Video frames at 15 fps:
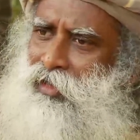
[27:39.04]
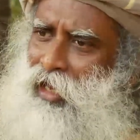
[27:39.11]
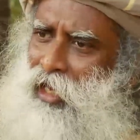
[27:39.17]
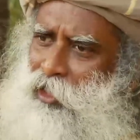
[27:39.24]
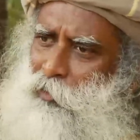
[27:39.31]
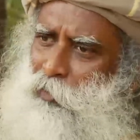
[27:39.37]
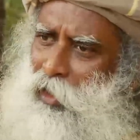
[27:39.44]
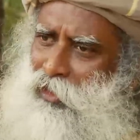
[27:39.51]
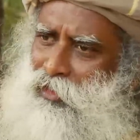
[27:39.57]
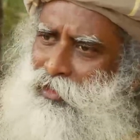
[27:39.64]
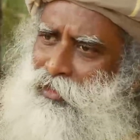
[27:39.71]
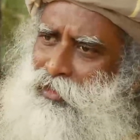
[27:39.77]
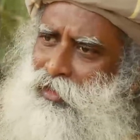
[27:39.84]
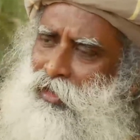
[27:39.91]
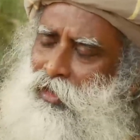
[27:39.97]

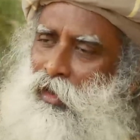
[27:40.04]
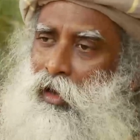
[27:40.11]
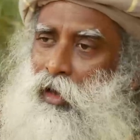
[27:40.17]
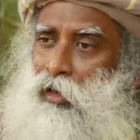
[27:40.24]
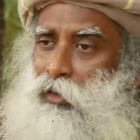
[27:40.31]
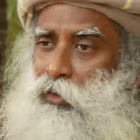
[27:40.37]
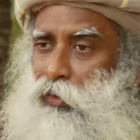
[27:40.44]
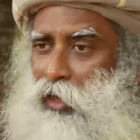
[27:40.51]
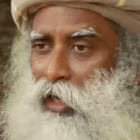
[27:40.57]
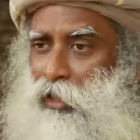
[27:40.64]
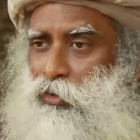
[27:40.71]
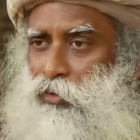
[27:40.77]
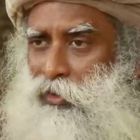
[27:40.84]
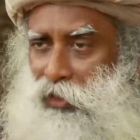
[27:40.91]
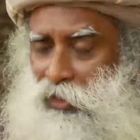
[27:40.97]
aspects, and you are
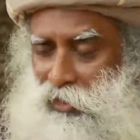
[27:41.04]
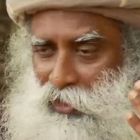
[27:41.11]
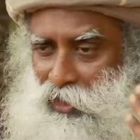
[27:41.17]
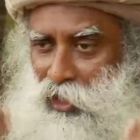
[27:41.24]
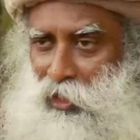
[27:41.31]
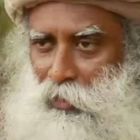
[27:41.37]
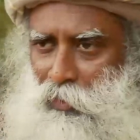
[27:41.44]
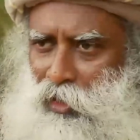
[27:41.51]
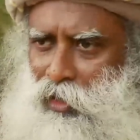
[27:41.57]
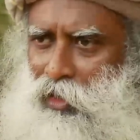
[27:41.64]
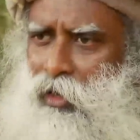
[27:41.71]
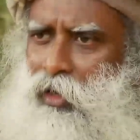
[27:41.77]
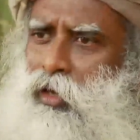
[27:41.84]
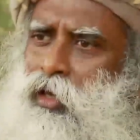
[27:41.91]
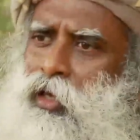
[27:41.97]
actually seeing
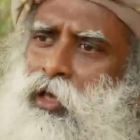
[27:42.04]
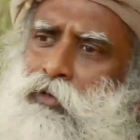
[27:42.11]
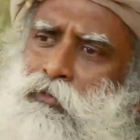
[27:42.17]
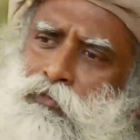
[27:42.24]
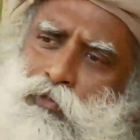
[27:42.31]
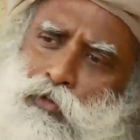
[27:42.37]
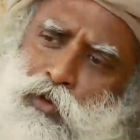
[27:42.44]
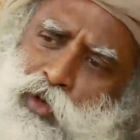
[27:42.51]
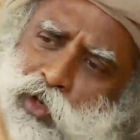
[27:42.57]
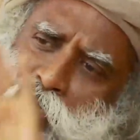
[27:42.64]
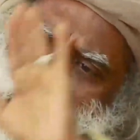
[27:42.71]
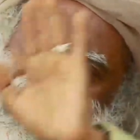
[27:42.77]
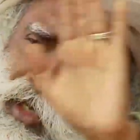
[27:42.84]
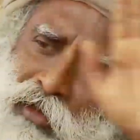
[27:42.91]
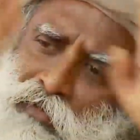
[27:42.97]
me in
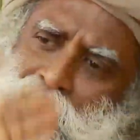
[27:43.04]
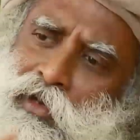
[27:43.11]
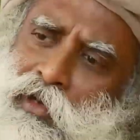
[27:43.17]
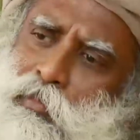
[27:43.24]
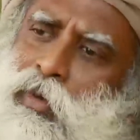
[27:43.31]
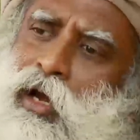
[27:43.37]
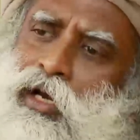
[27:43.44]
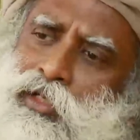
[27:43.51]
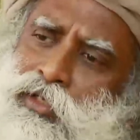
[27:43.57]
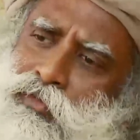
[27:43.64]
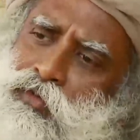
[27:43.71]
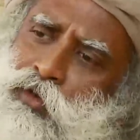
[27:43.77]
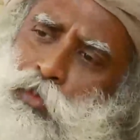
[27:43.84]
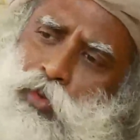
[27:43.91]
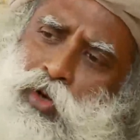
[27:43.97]
14 different parts
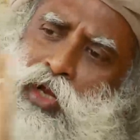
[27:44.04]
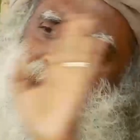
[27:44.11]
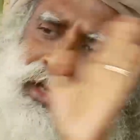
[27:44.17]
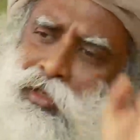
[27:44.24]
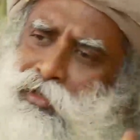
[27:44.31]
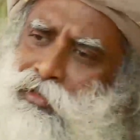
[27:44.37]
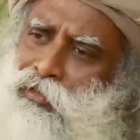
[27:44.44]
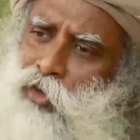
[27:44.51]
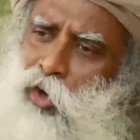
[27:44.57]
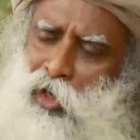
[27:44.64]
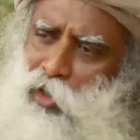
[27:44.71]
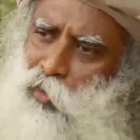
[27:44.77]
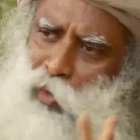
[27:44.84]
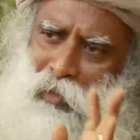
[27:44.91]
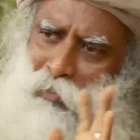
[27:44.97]
of your brain,
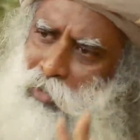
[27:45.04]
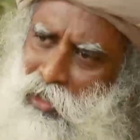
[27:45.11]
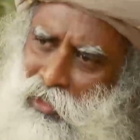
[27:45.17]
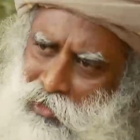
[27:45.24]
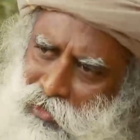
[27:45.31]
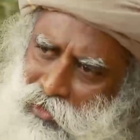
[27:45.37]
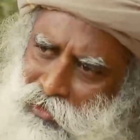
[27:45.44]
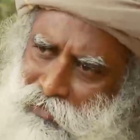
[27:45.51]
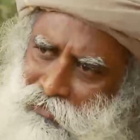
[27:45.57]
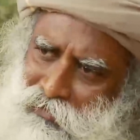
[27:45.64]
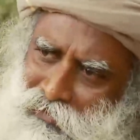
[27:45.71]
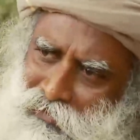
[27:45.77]
not in one place.